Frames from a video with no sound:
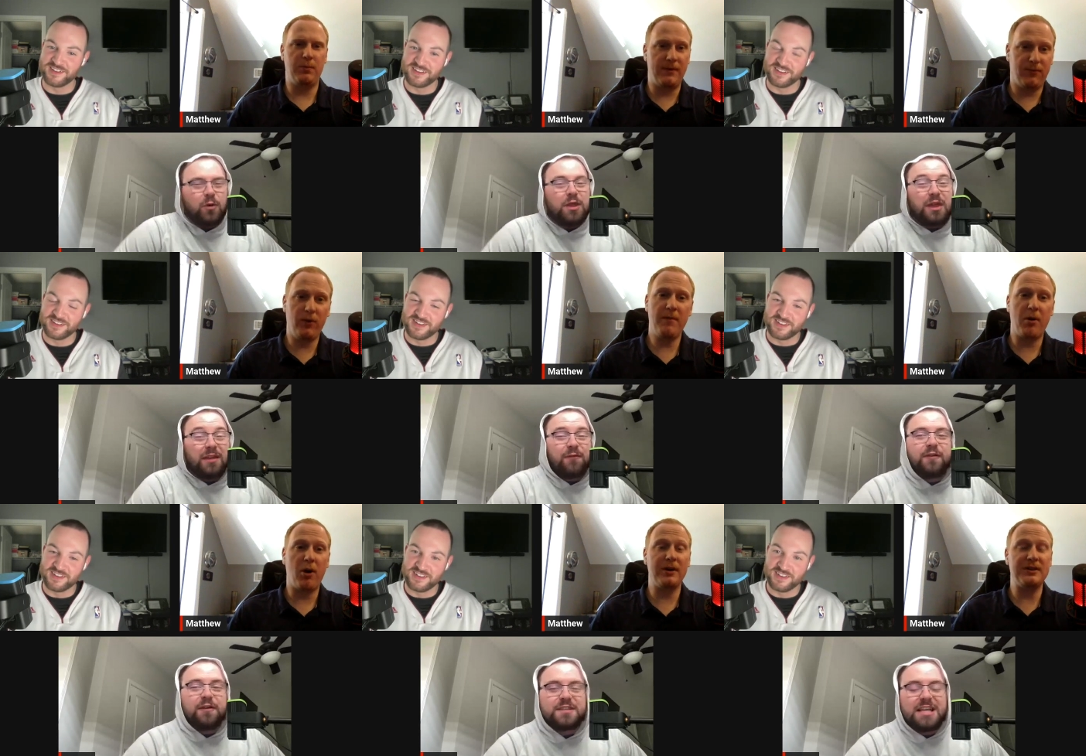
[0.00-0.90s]
Speaker 1: before the
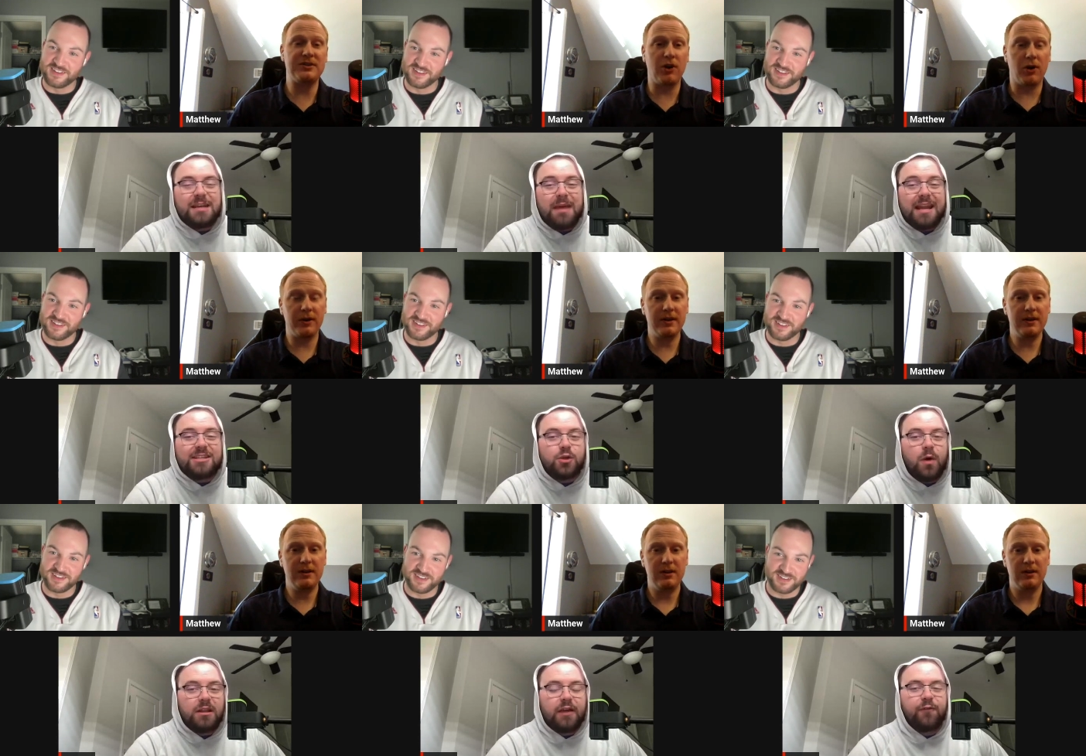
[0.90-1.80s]
party started, you had
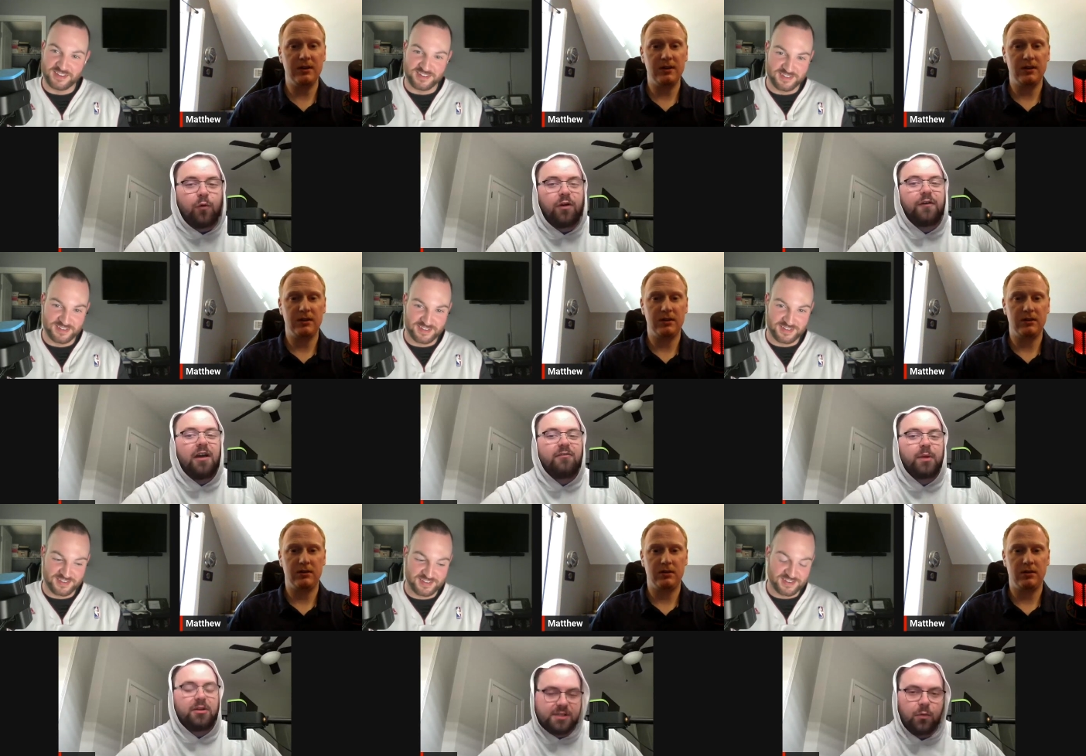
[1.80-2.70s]
like 4 or 5
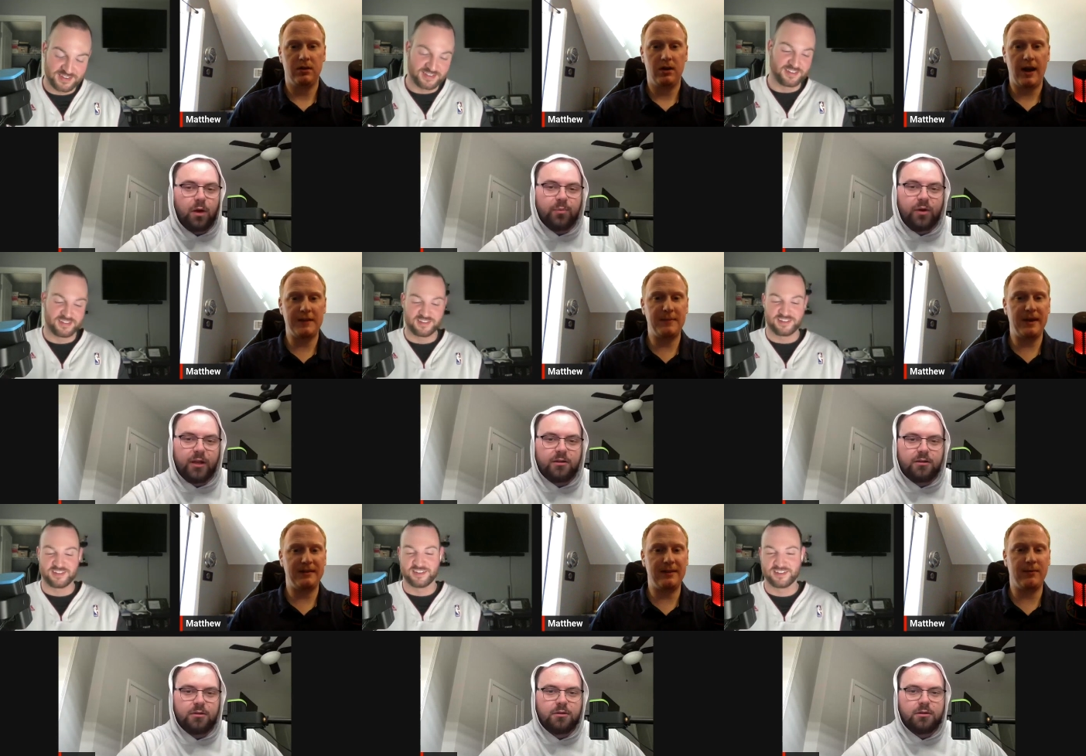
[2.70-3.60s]
beers at one point. I was about
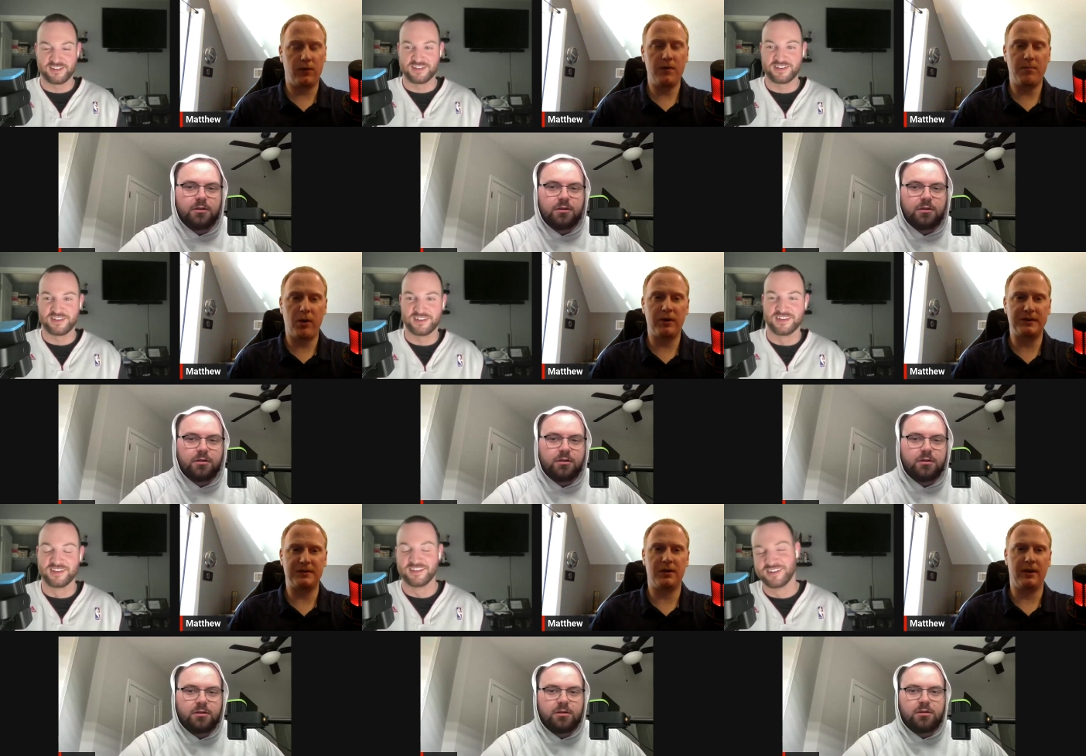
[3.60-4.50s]
to say before the party
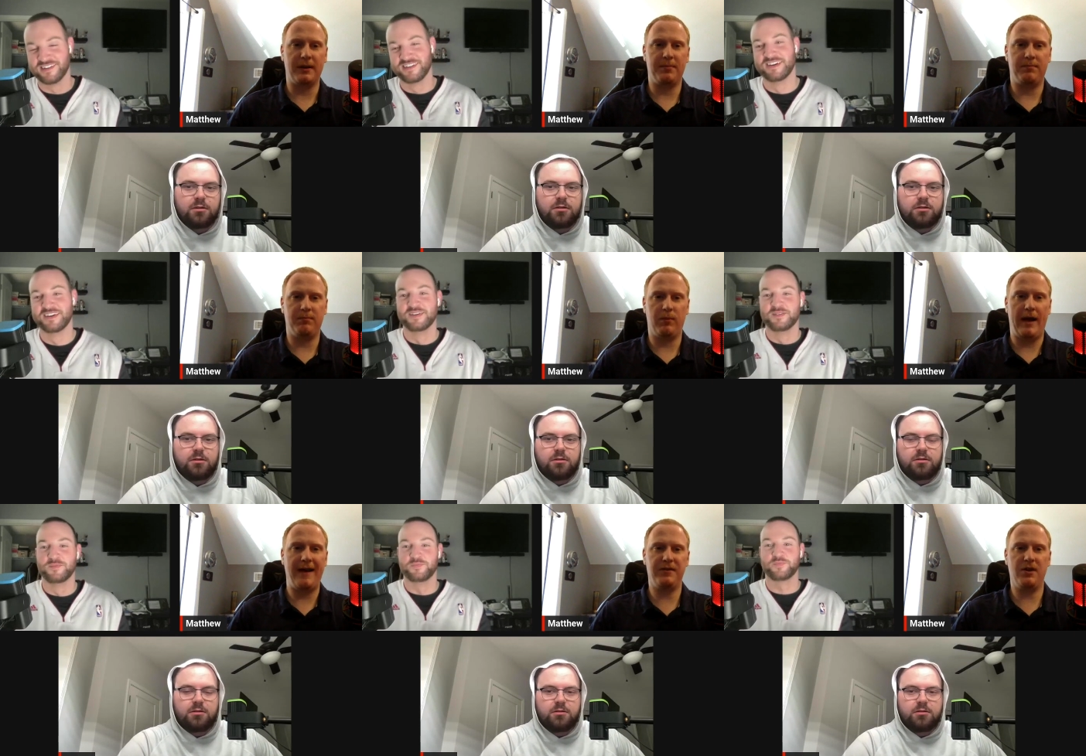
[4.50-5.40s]
started, like
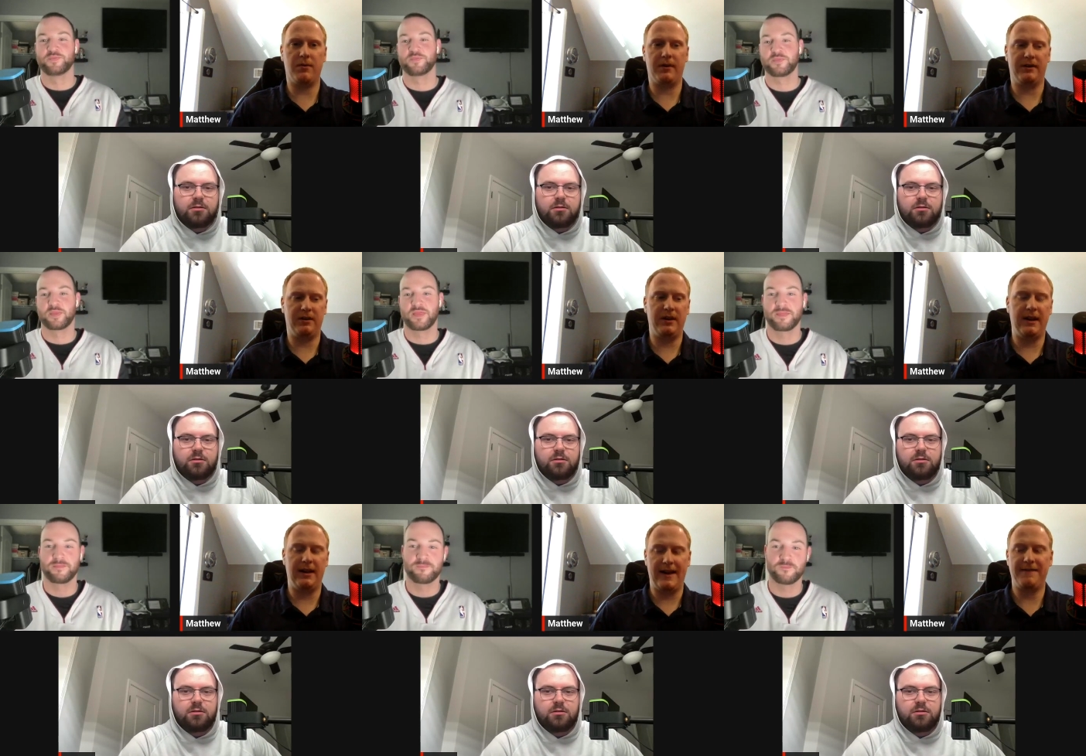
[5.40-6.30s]
after y'all were done
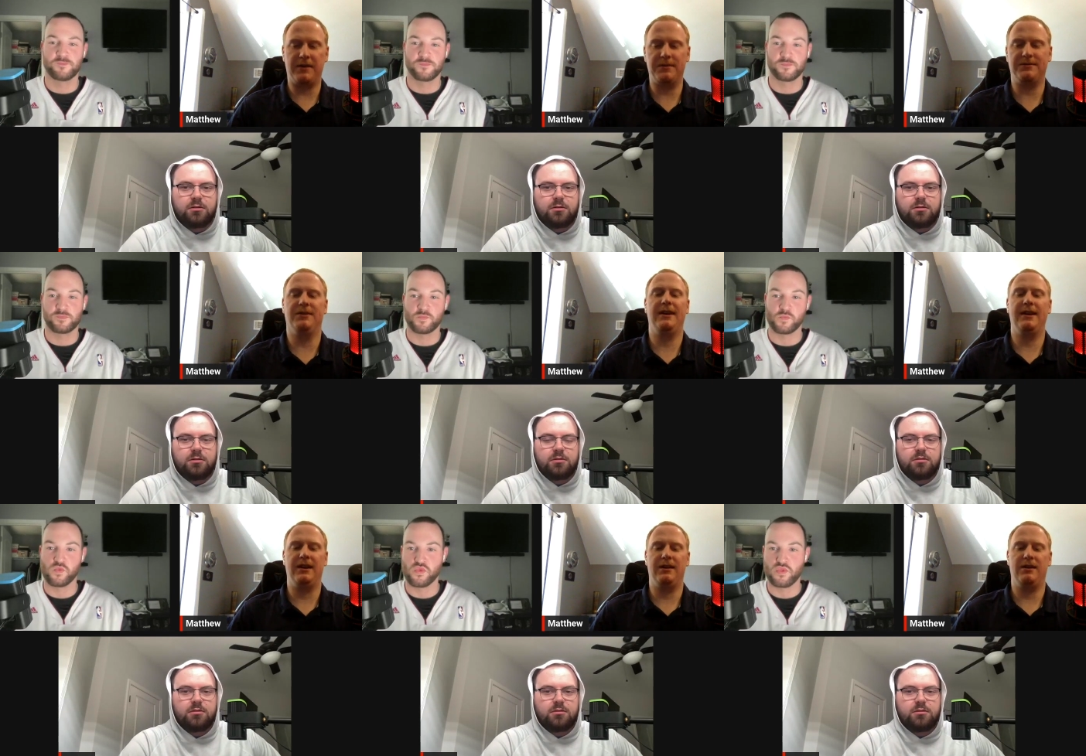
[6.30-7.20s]
eating, after I was done
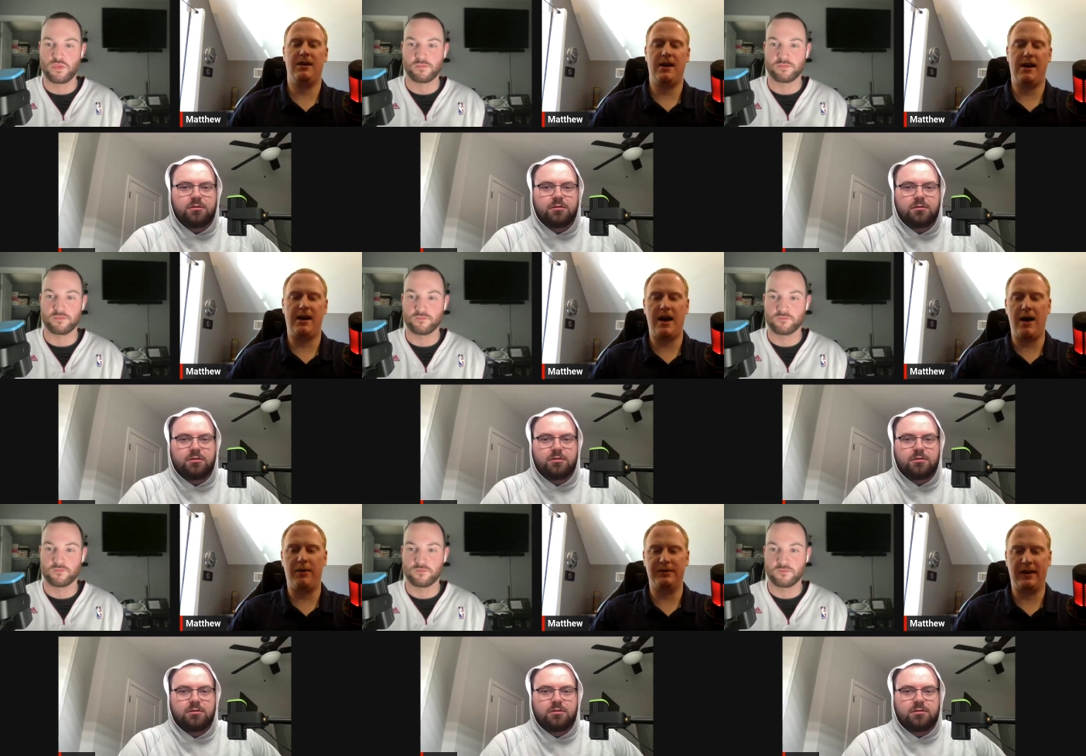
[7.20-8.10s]
eating, I
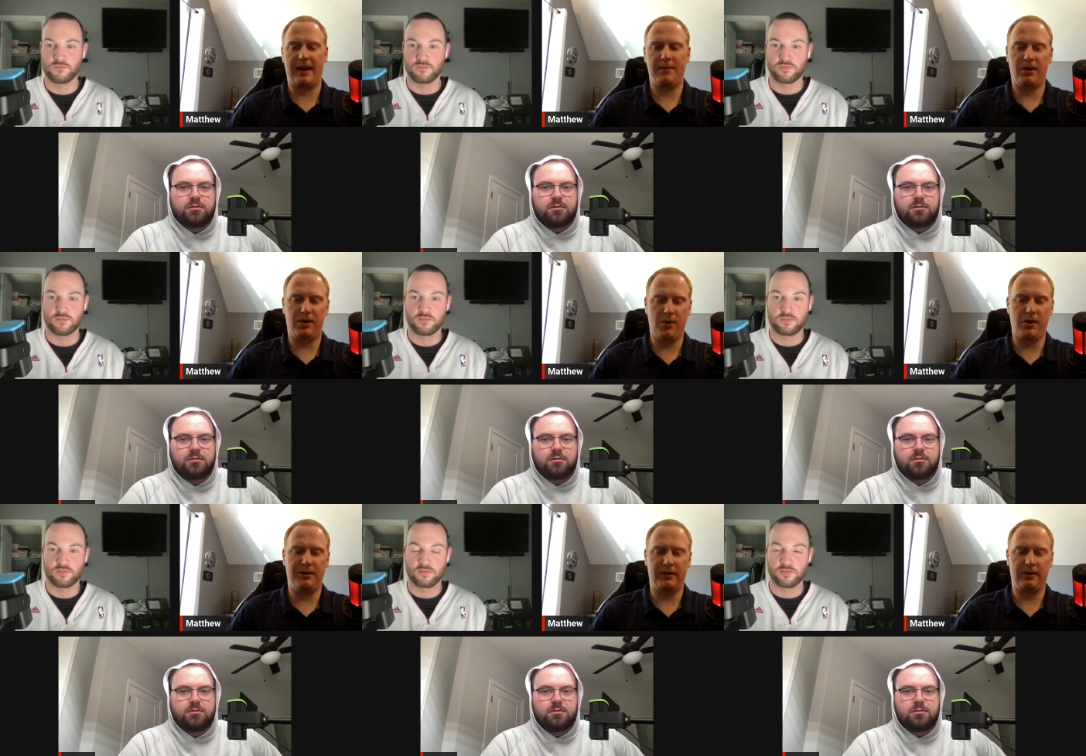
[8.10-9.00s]
was like, "How many are you on?"
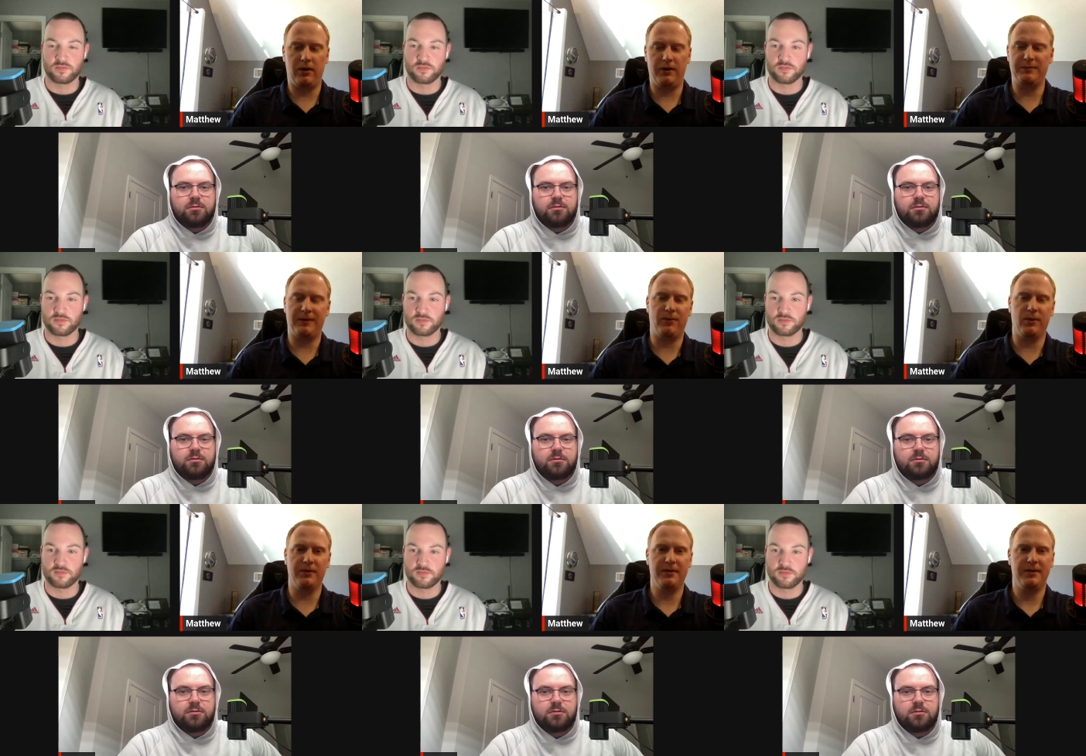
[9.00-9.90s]
He's like, "Oh, this is my
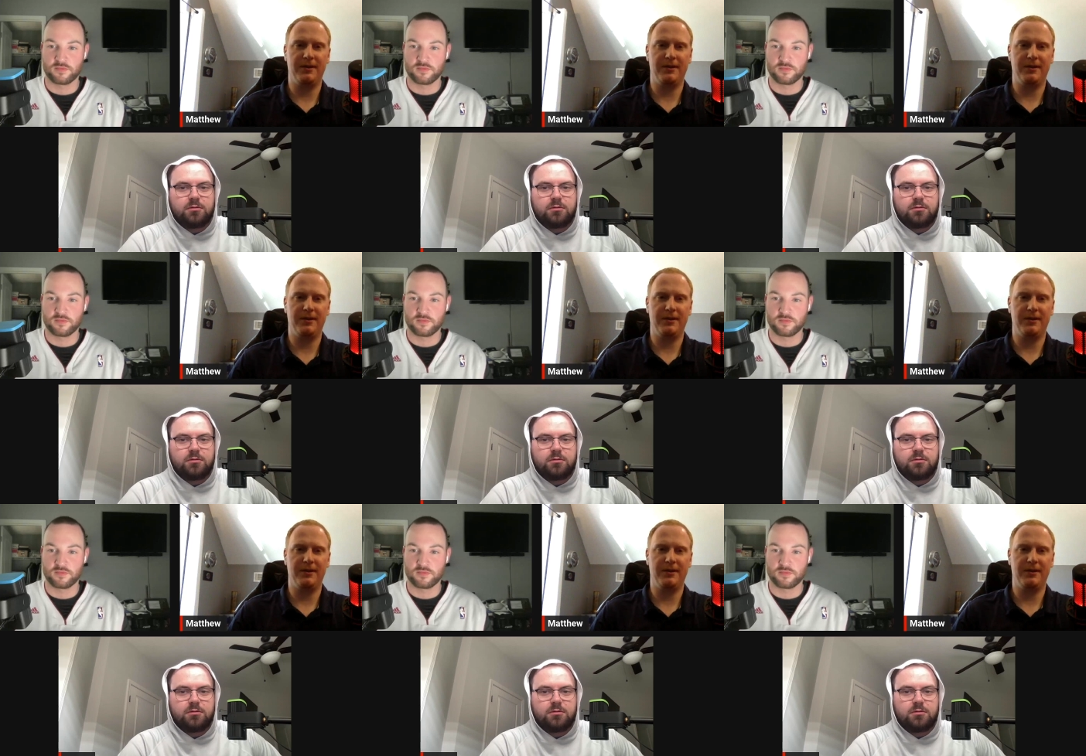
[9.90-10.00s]
4th."